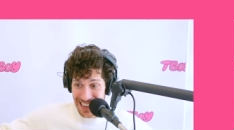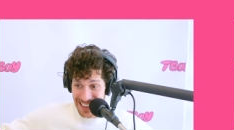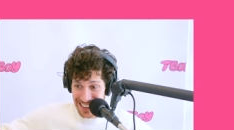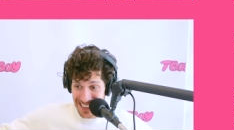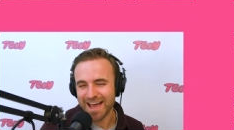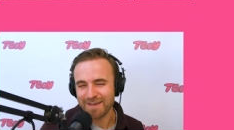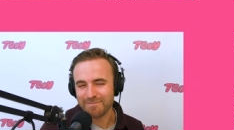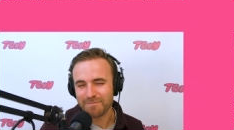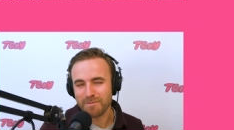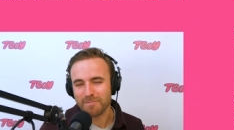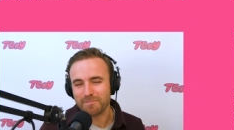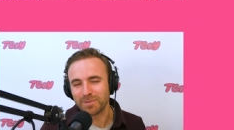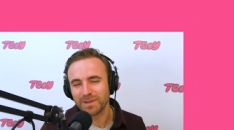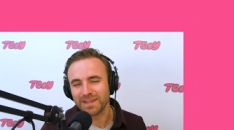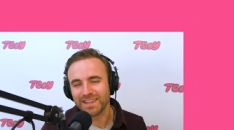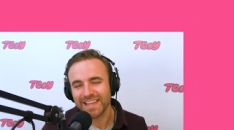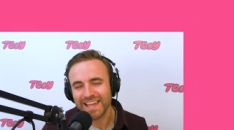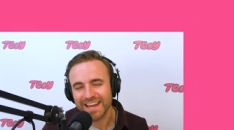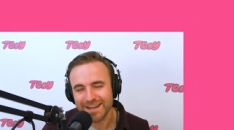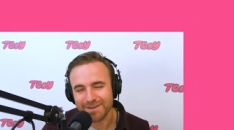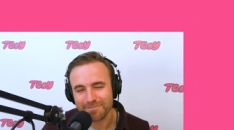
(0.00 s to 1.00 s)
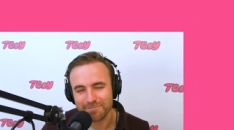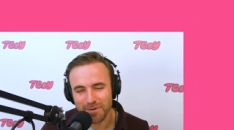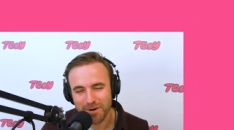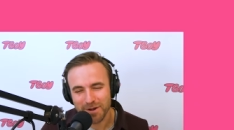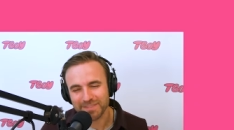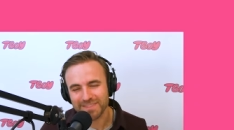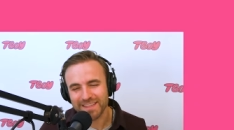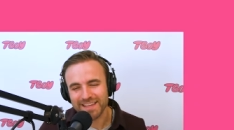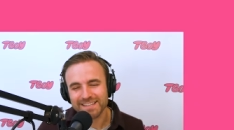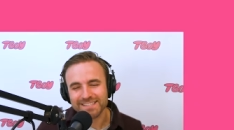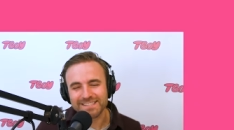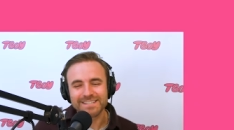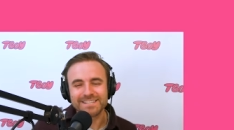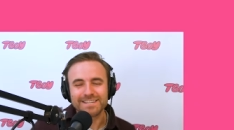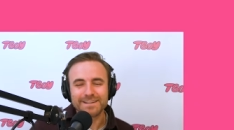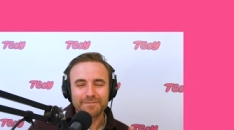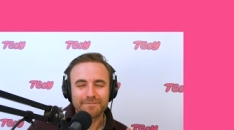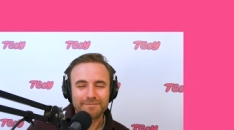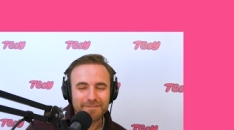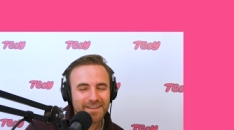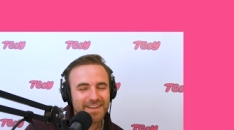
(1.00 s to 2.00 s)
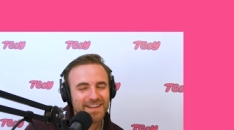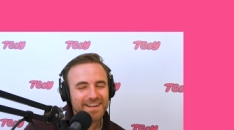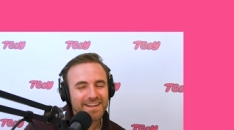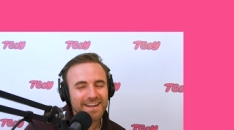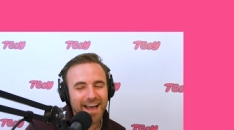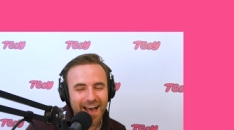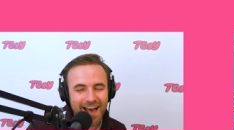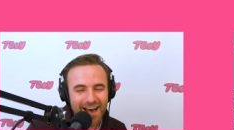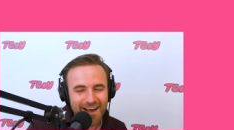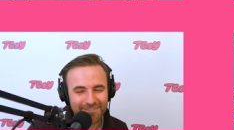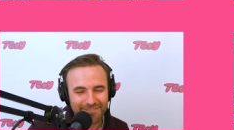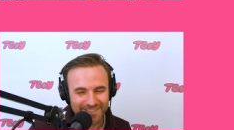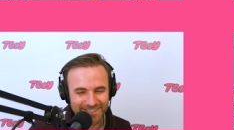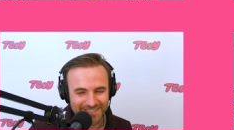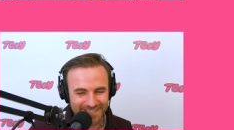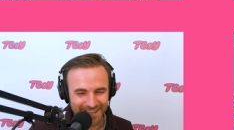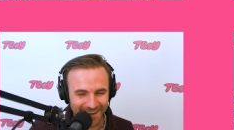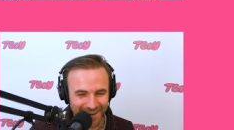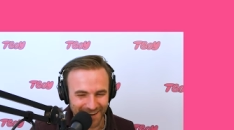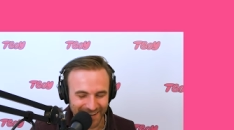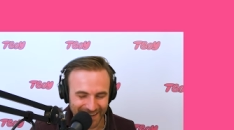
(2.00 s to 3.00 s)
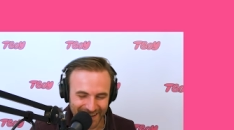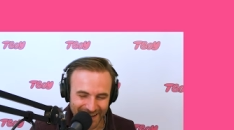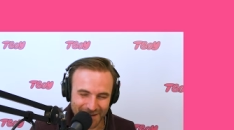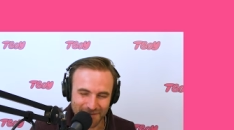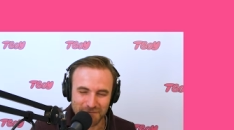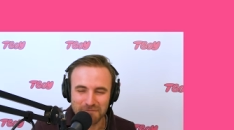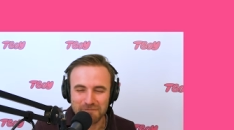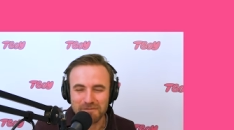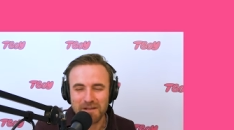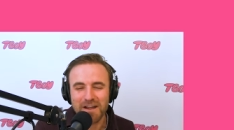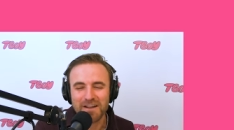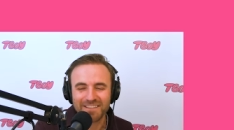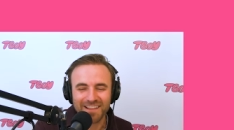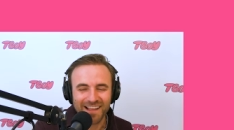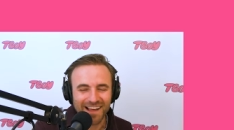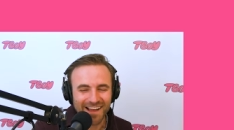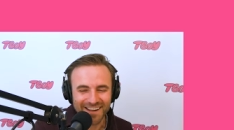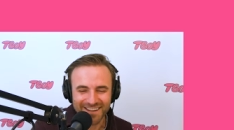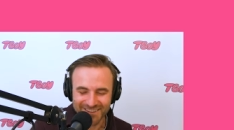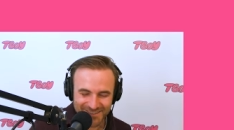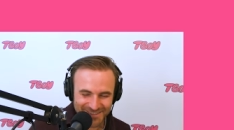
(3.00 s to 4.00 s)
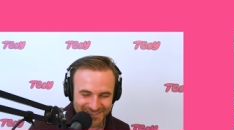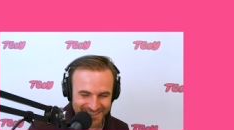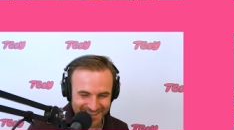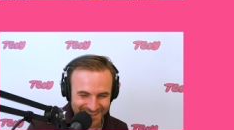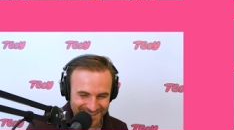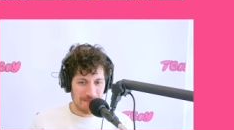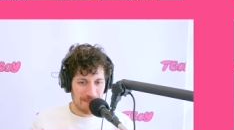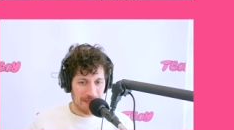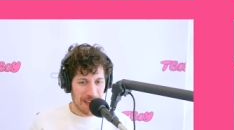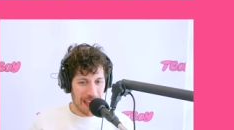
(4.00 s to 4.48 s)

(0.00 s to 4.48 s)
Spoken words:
And happy belated birthday to David Avital in Fairlawn, New Jersey.